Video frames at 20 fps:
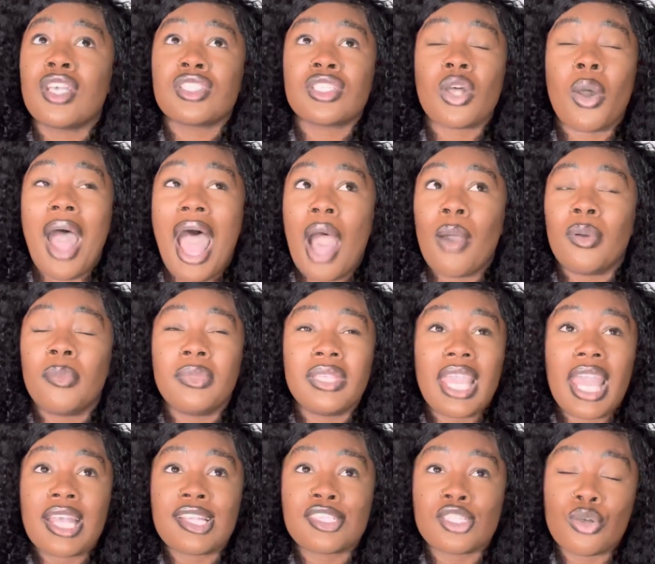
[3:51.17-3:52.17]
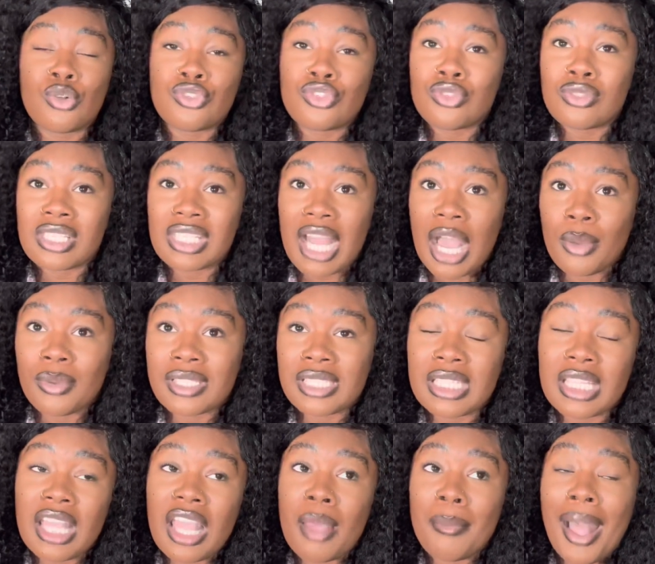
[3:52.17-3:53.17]
So I would be at socials and I would
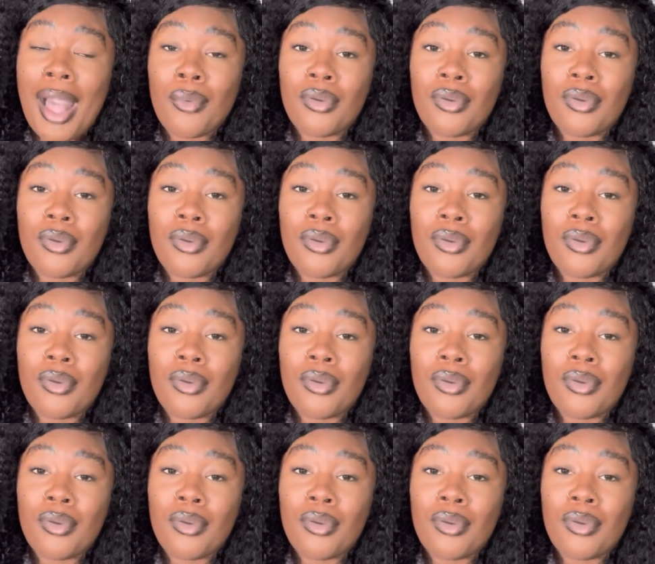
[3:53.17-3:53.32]
see him.